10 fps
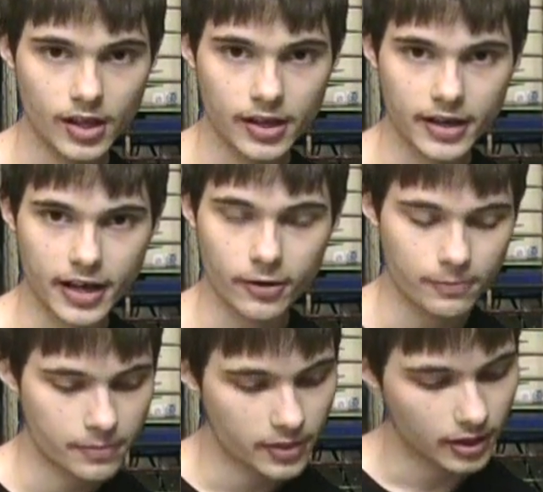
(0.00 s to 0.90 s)
Now,
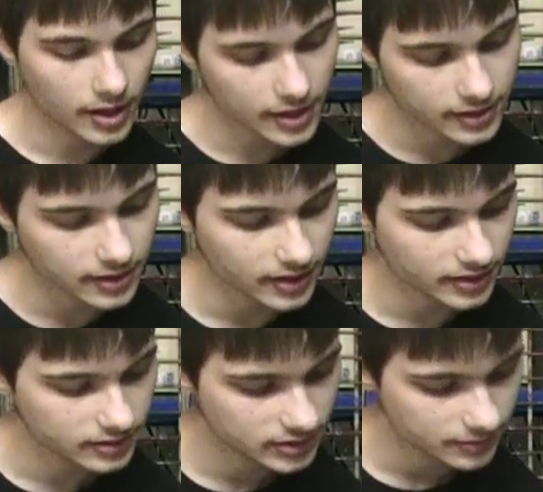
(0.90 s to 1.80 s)
a lot of
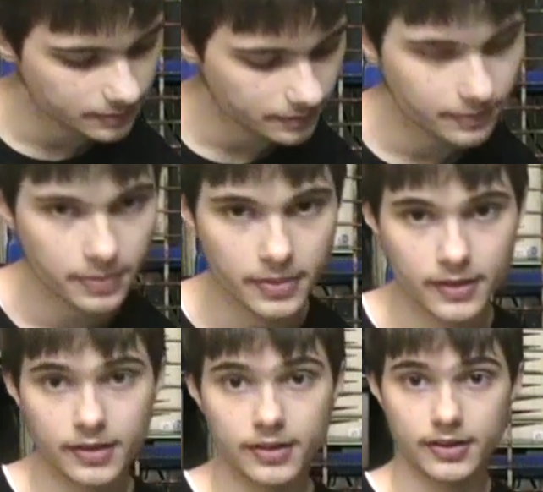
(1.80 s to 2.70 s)
things
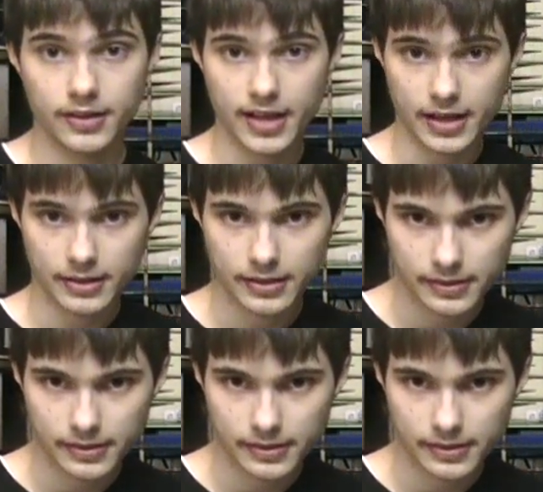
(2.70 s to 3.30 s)
that